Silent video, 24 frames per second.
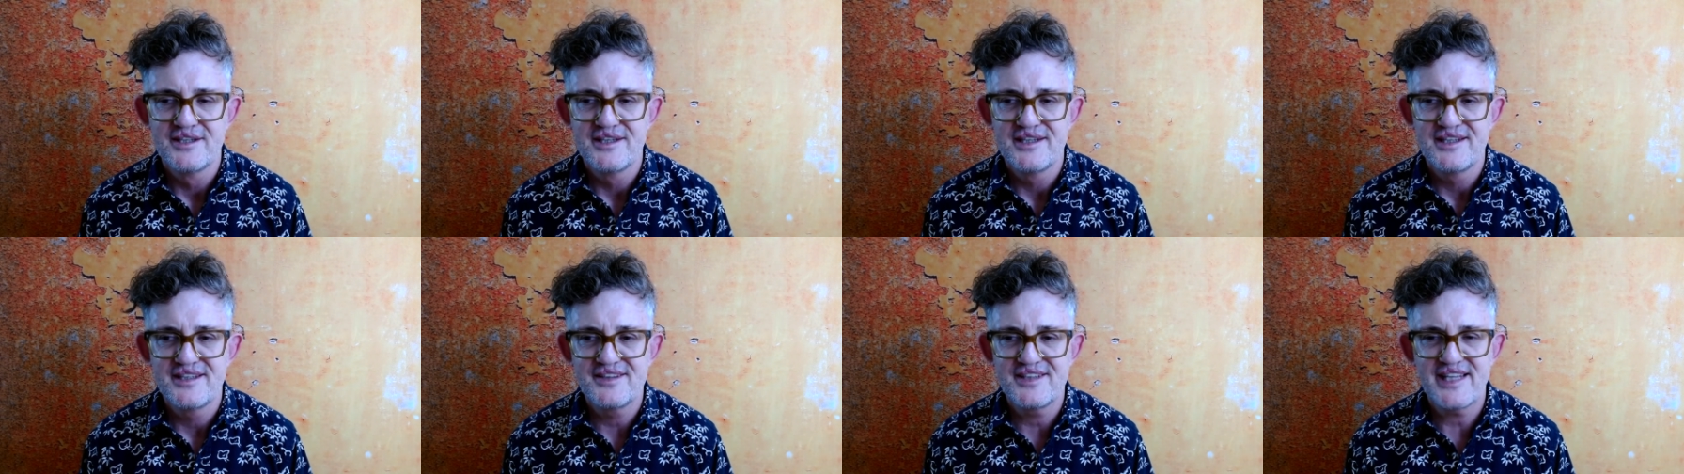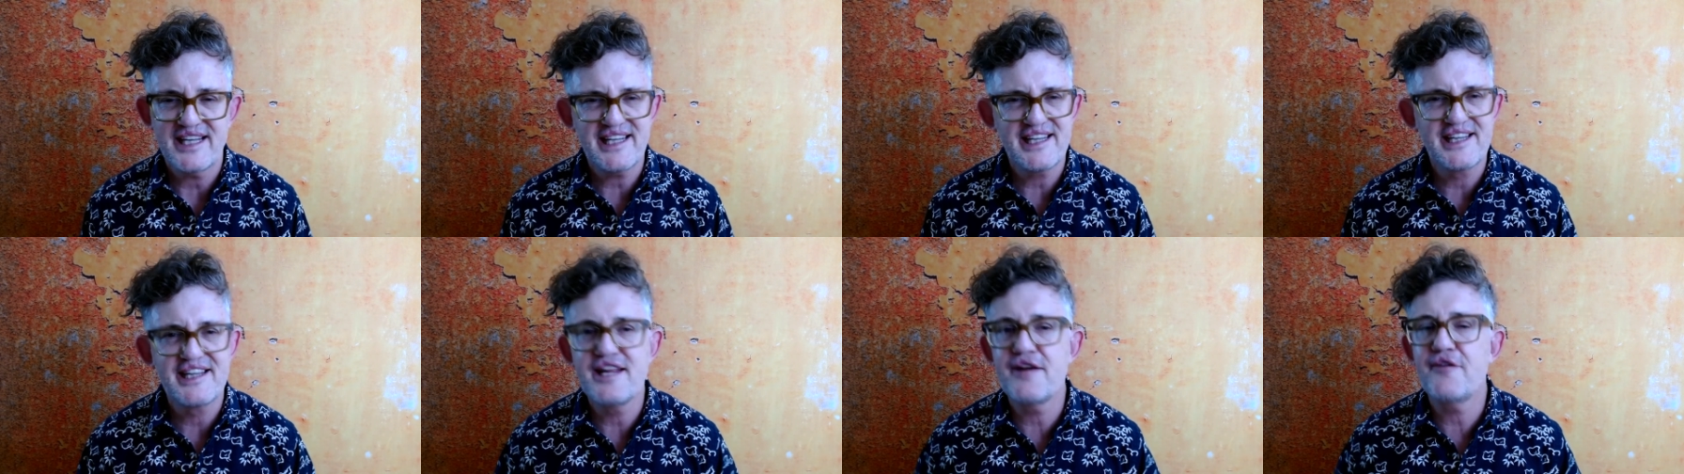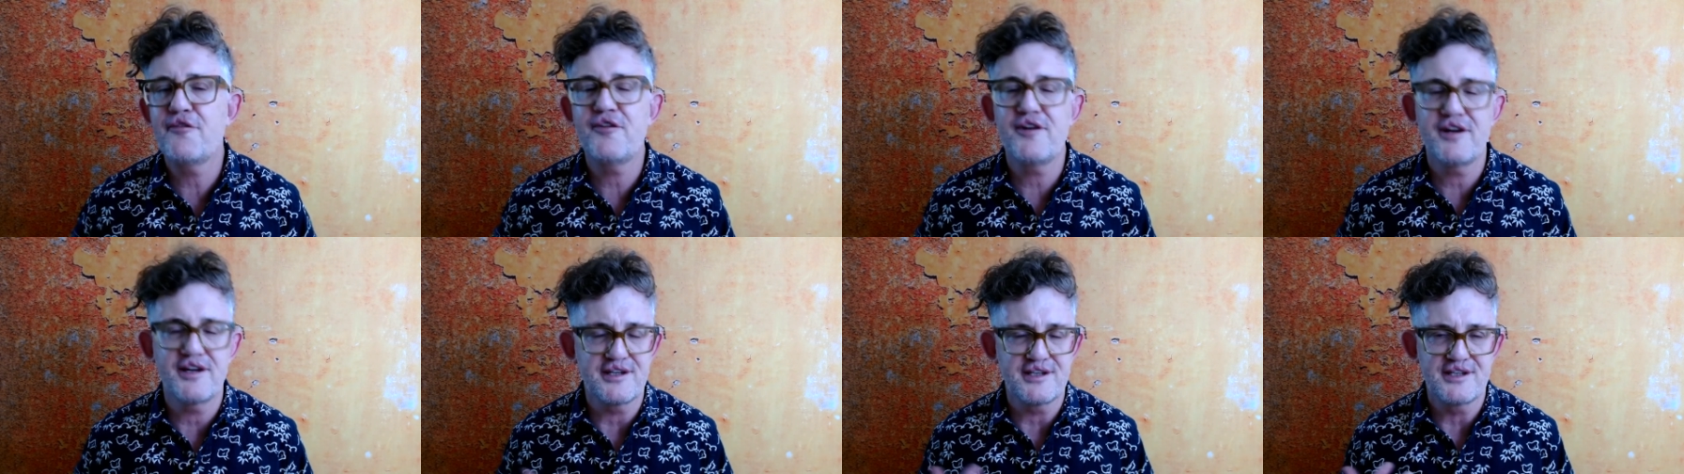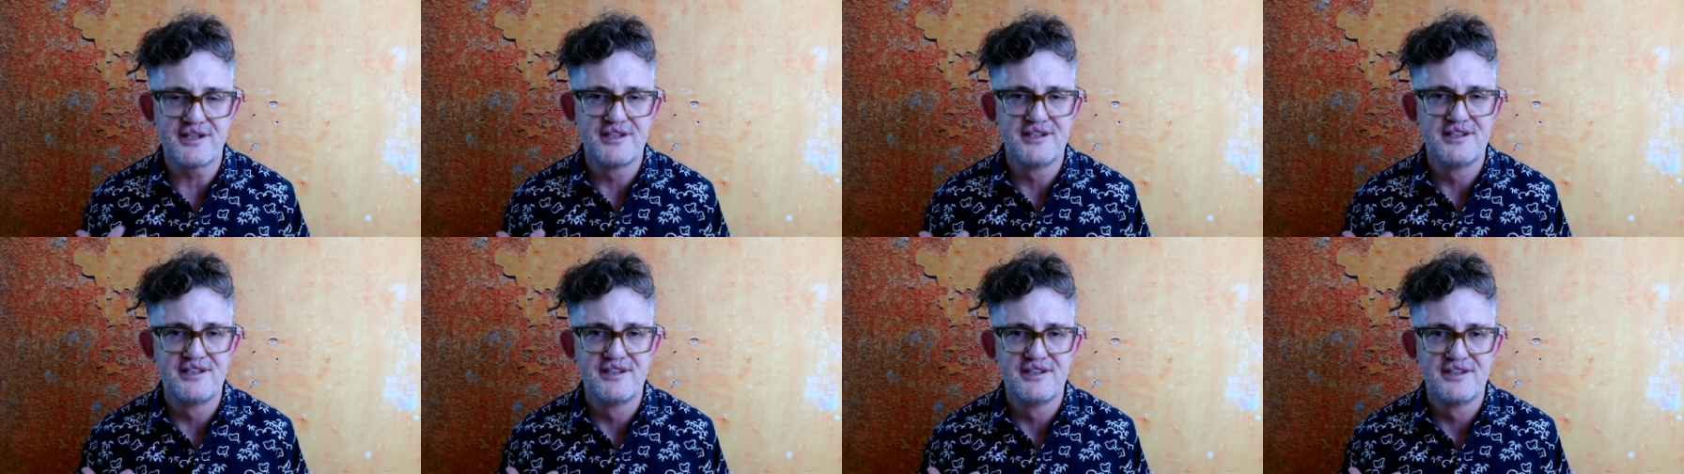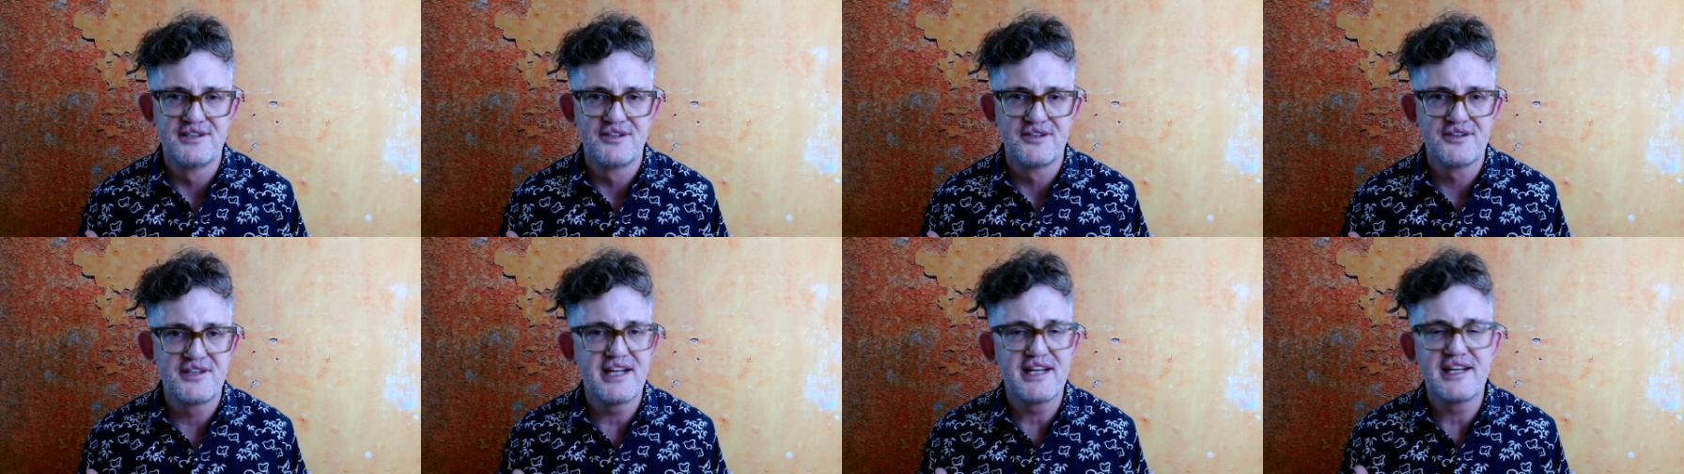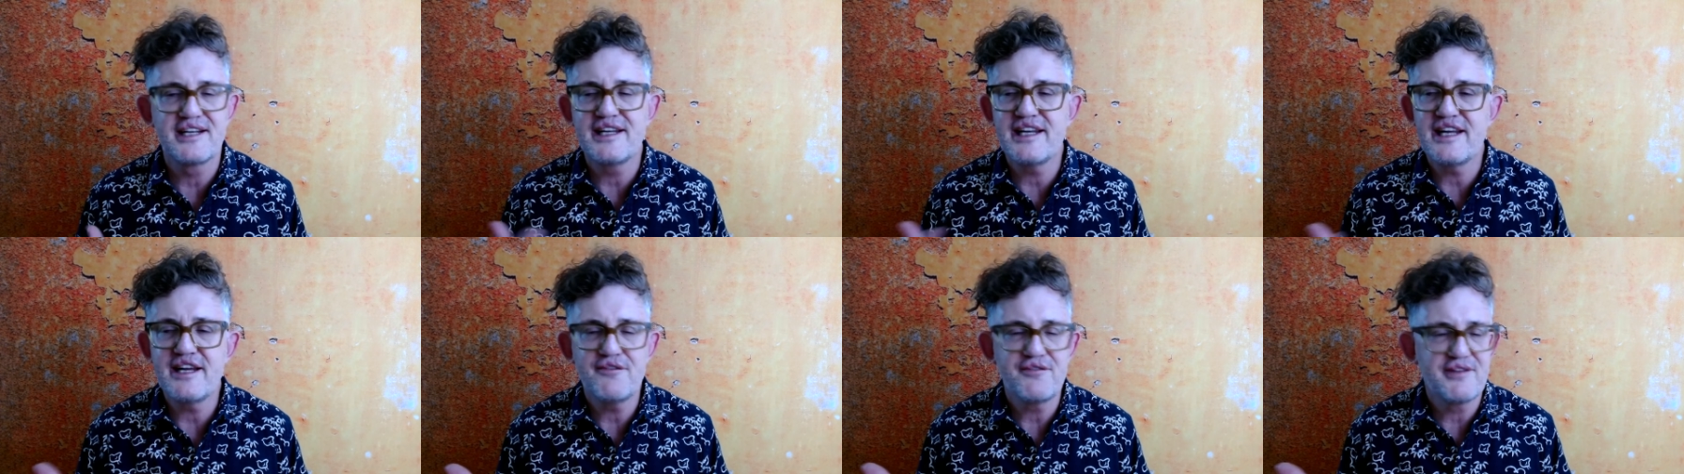That's different than
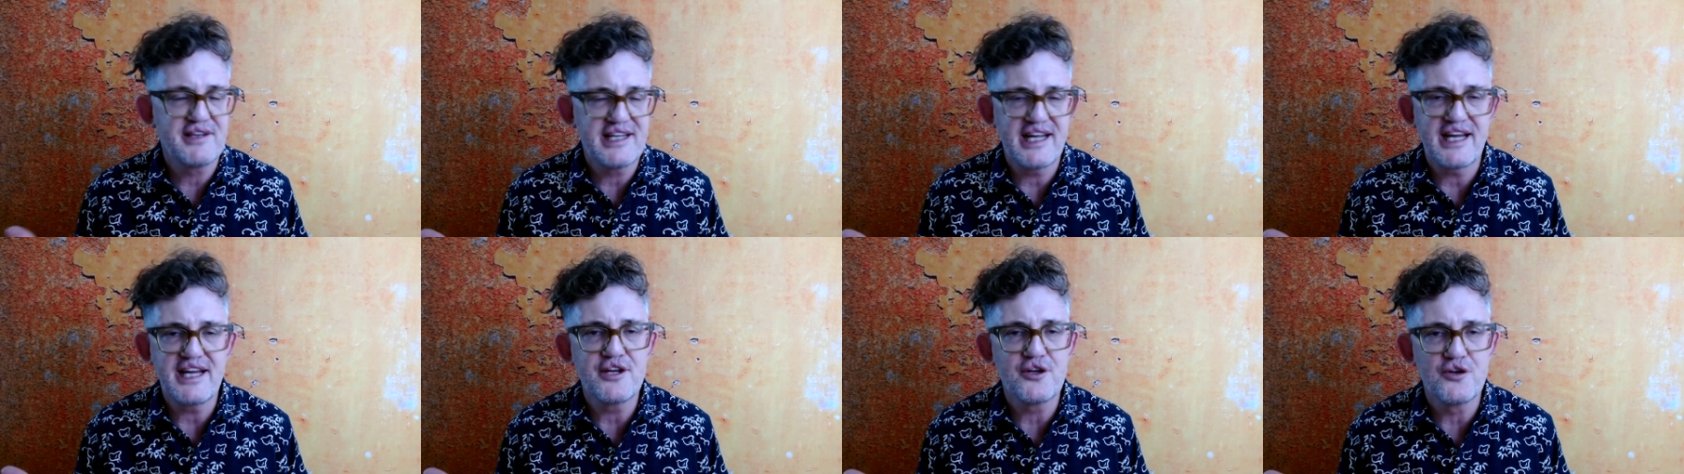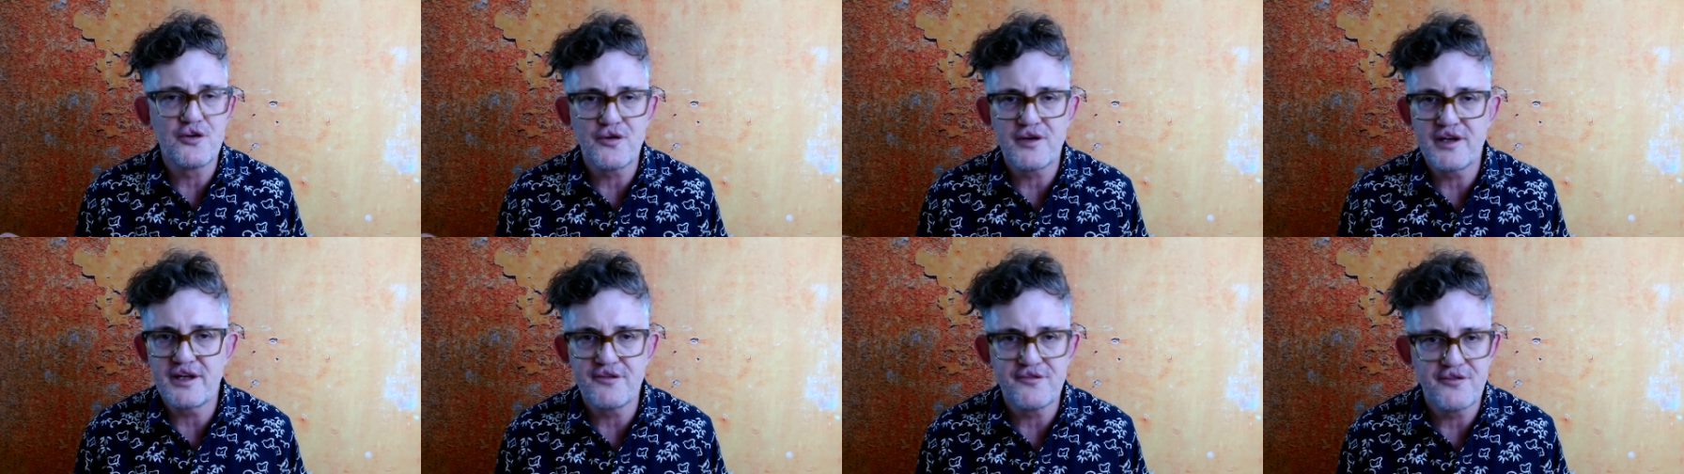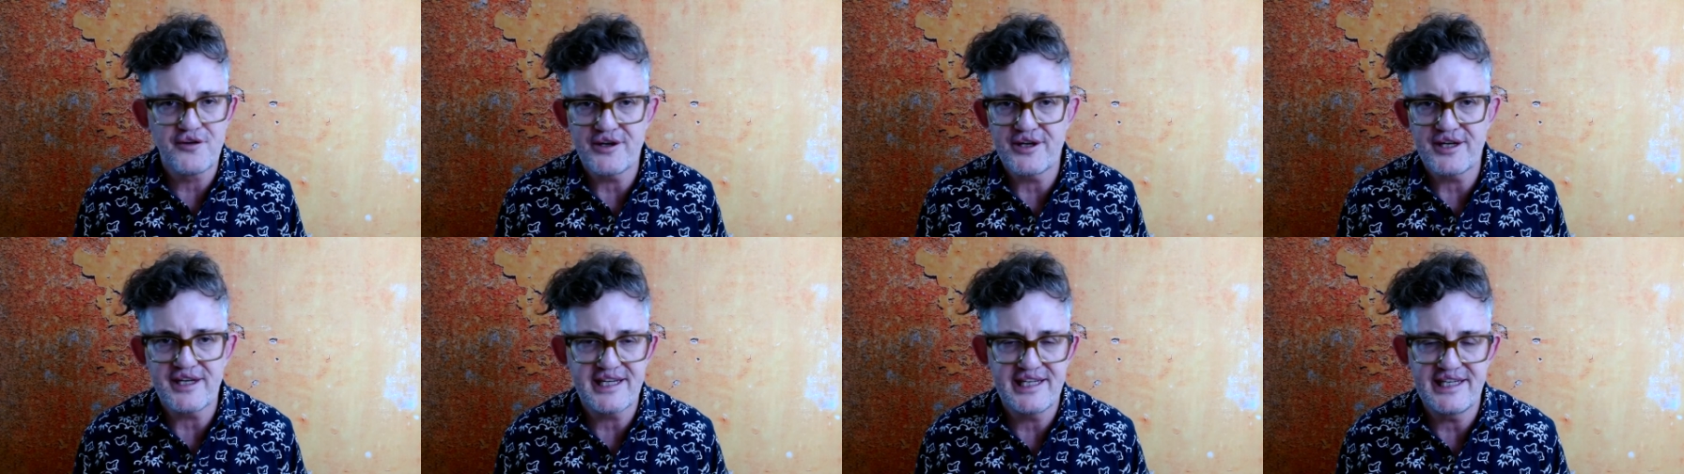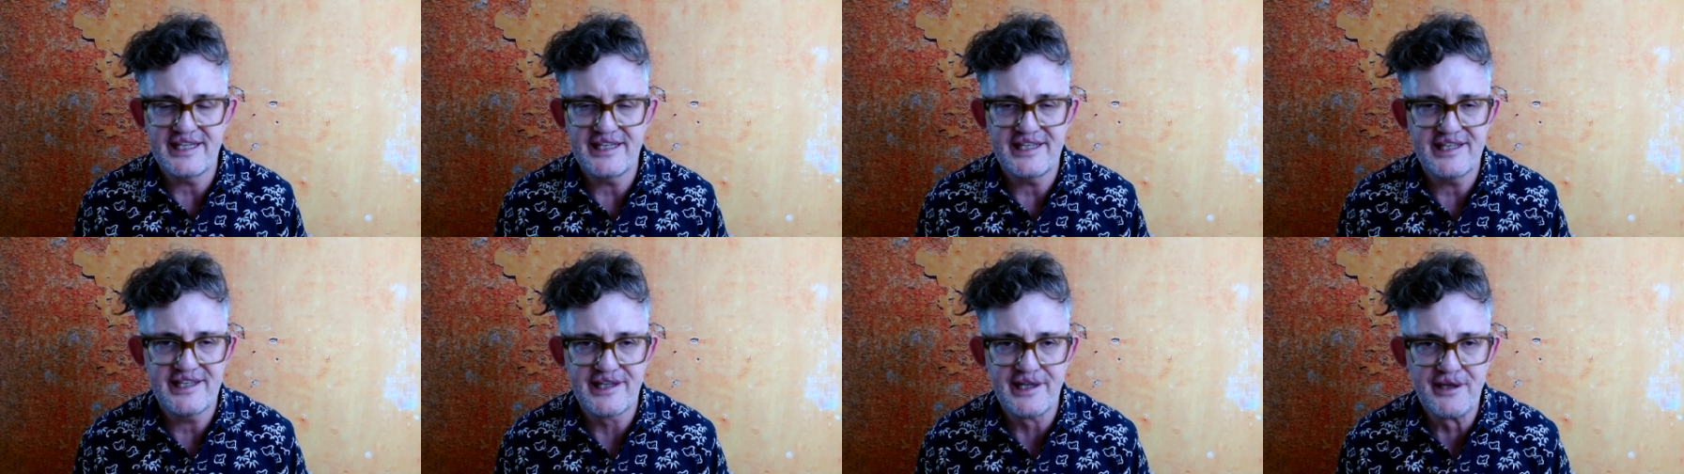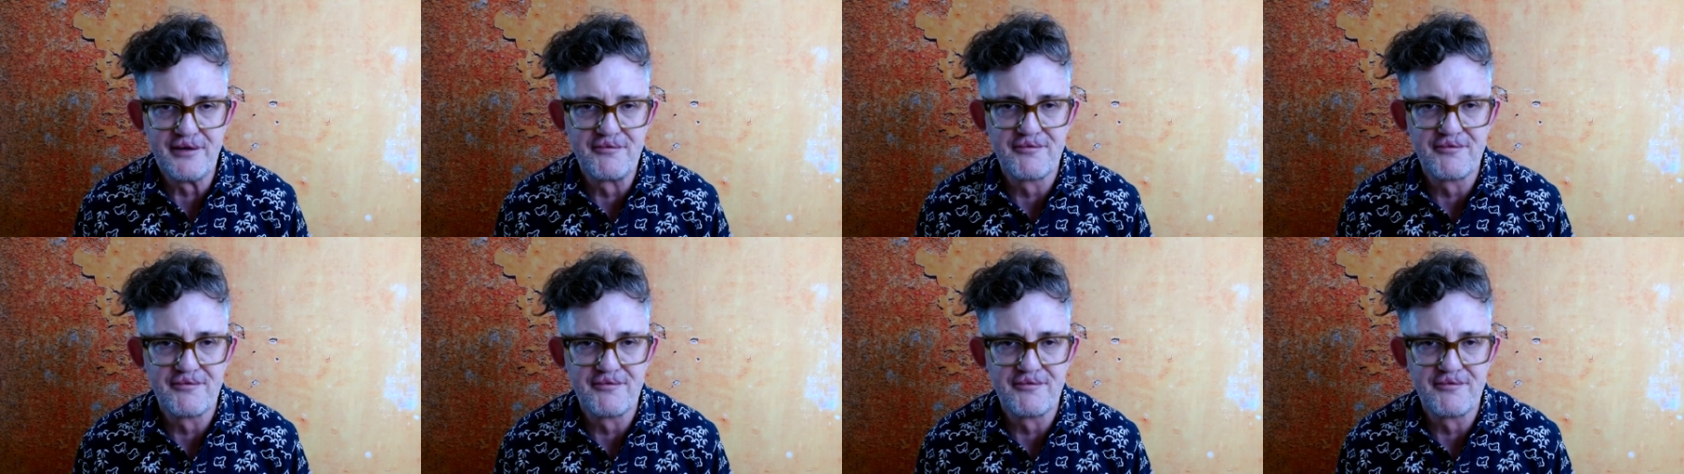if, say, you're looking for your keys.